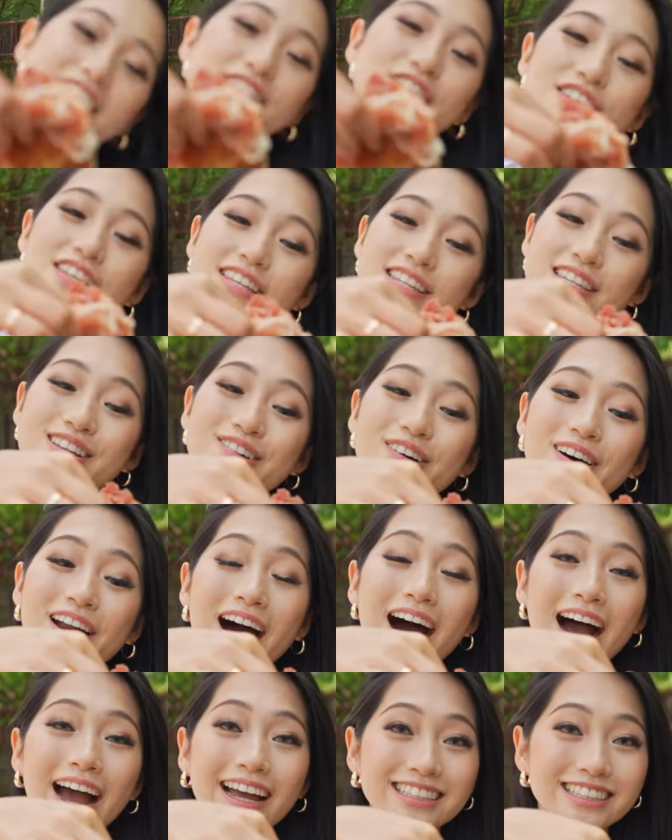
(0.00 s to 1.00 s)
So this is the one
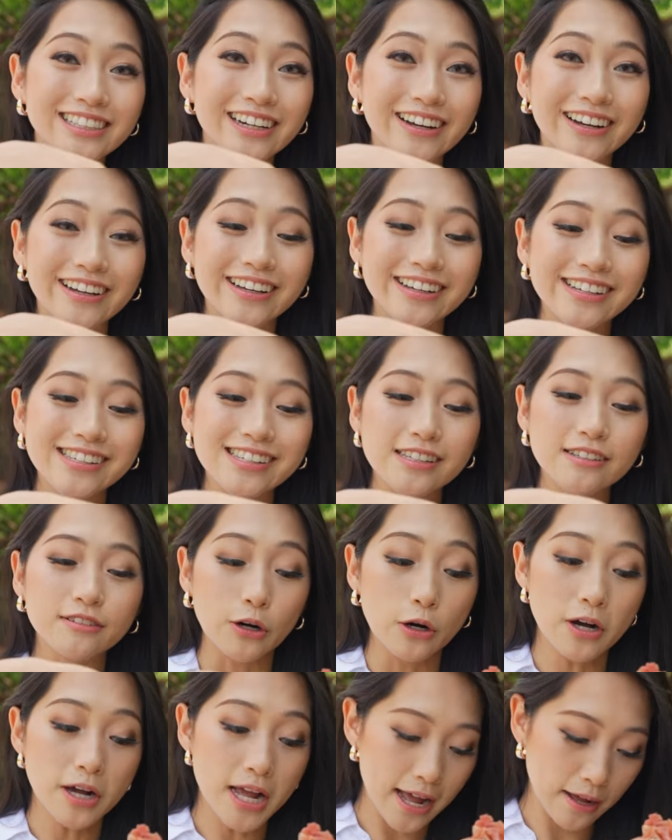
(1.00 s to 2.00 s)
I chose.
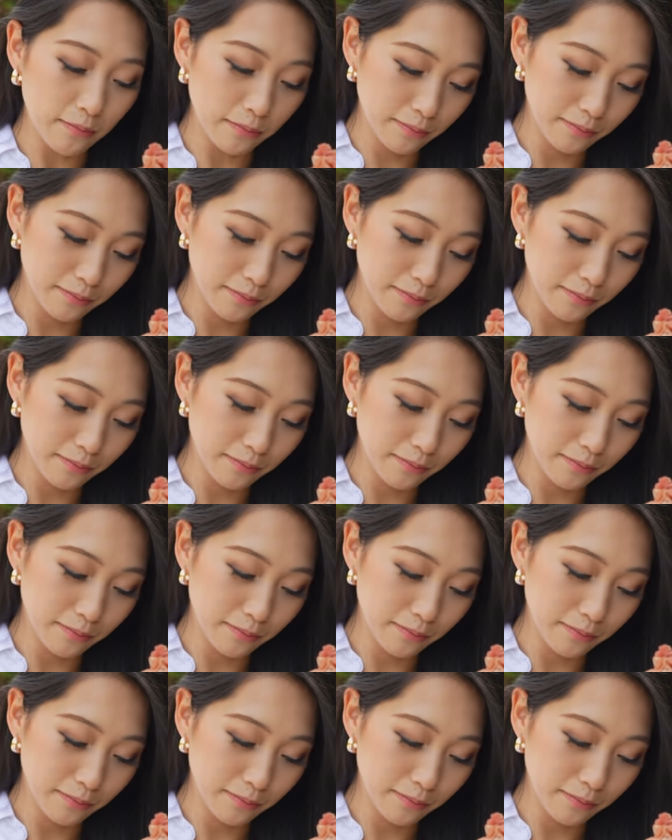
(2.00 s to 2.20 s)
I'm